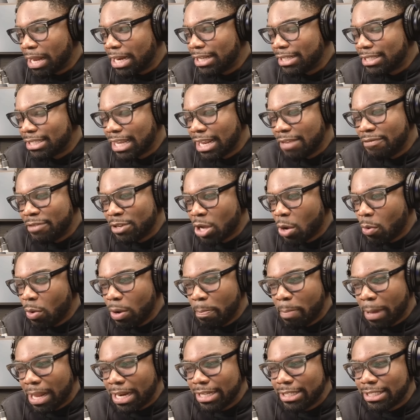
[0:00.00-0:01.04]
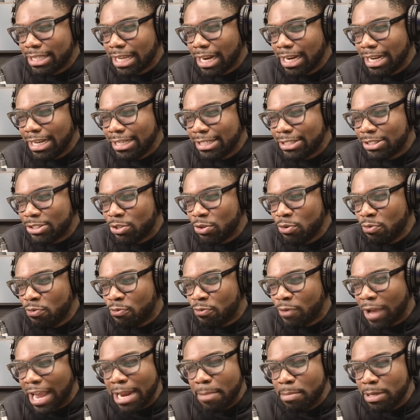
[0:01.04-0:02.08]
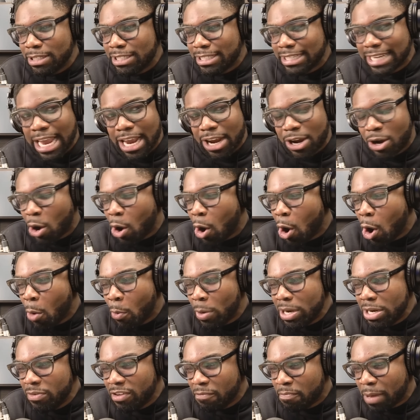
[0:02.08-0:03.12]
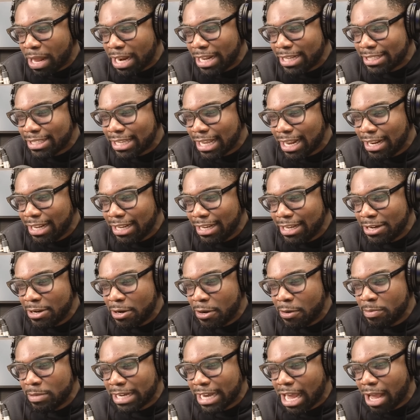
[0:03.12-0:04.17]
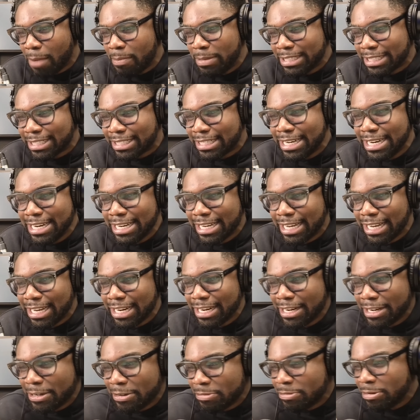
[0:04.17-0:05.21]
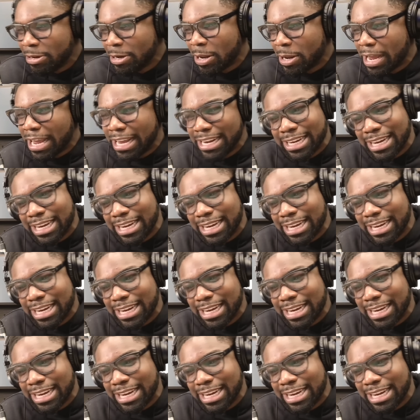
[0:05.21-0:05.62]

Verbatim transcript: Balotelli, if you go with Balotelli, he's too famous. You get caught when you with Balotelli. You know, you can't be sneaking and, you know,